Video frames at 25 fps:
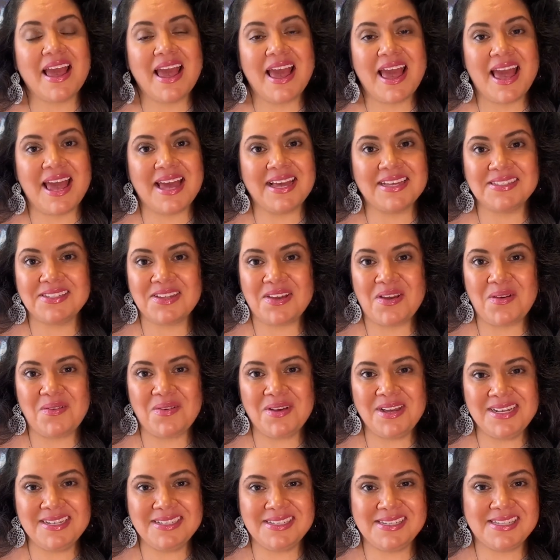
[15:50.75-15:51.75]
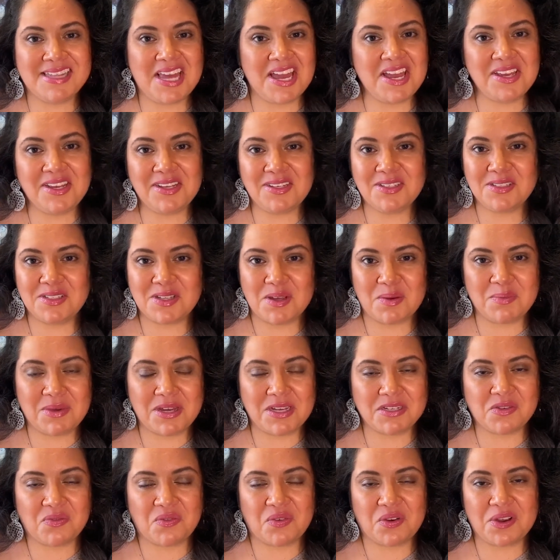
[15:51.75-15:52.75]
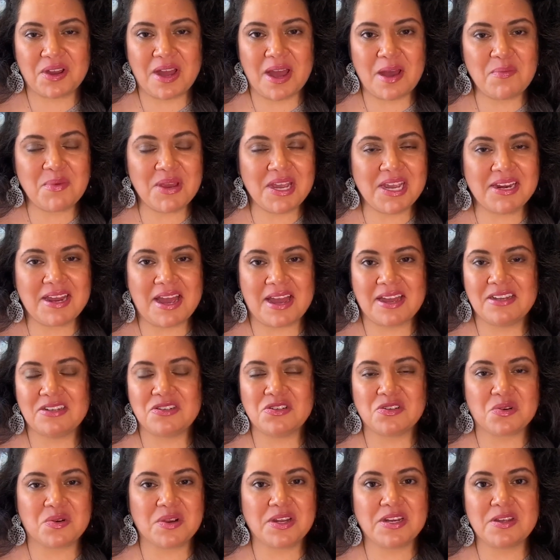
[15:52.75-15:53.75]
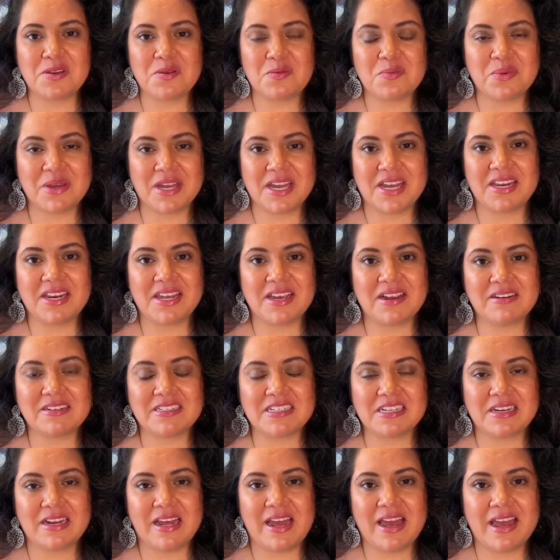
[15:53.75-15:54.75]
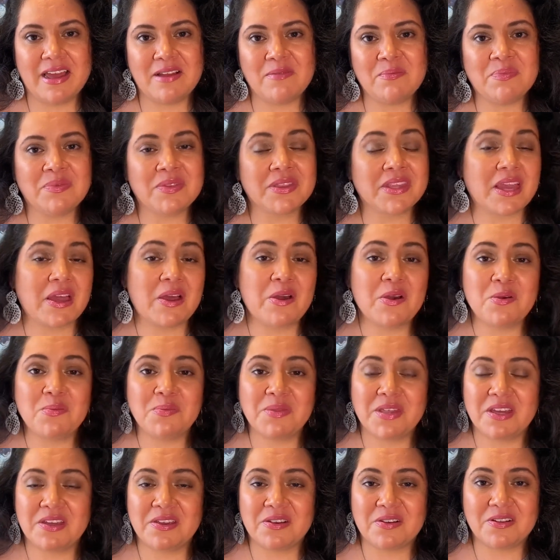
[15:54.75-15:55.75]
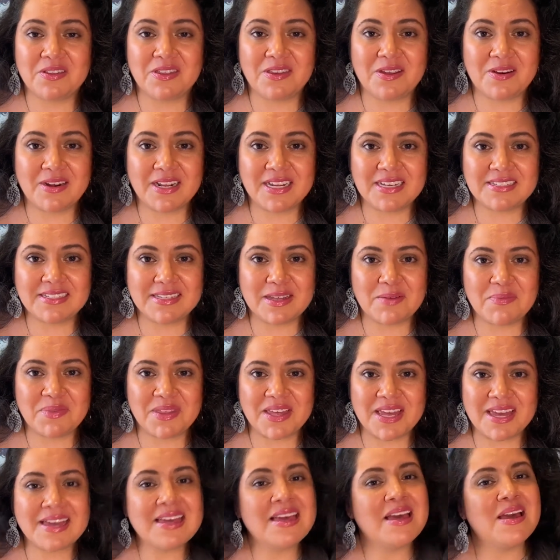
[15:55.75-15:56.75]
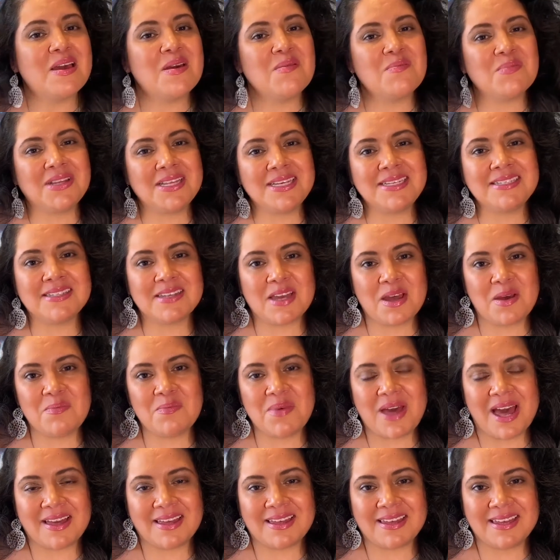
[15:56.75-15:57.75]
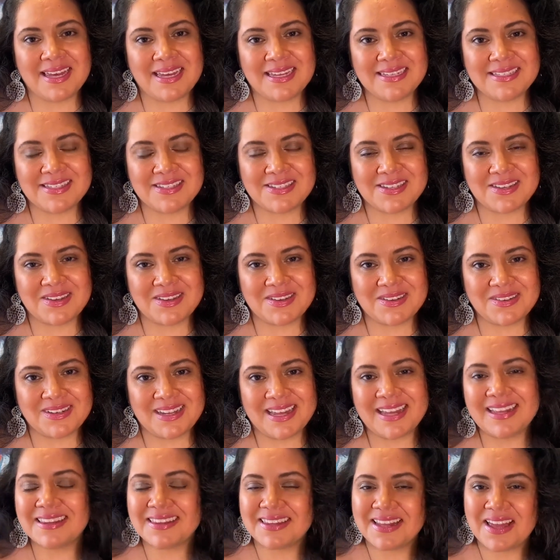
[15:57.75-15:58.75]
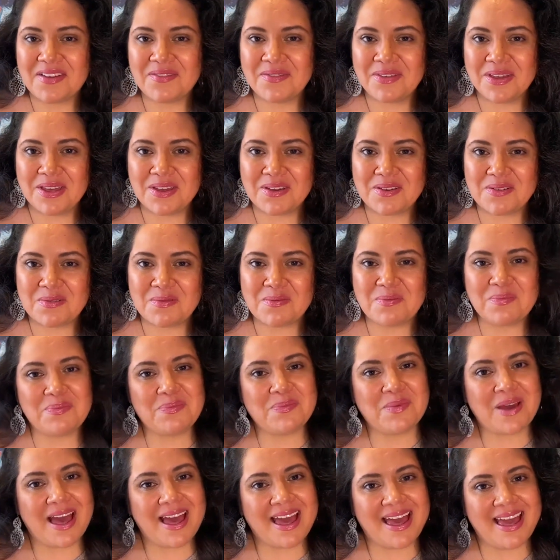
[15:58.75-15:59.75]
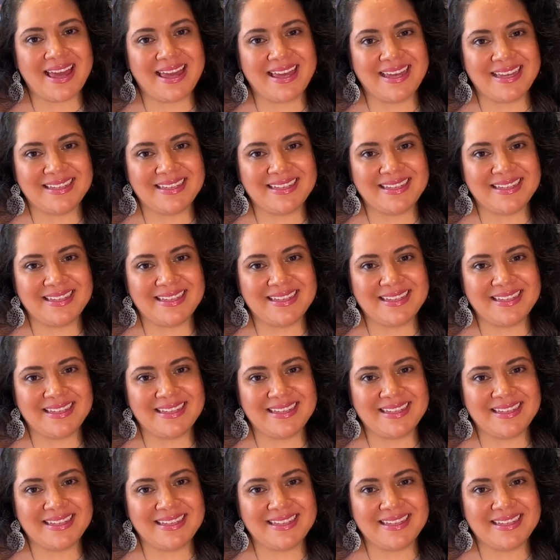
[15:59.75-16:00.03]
As always, thank you so much for coming. I enjoyed you being here today. I hope that you're learning something. Please come back again soon. Love you. Bye.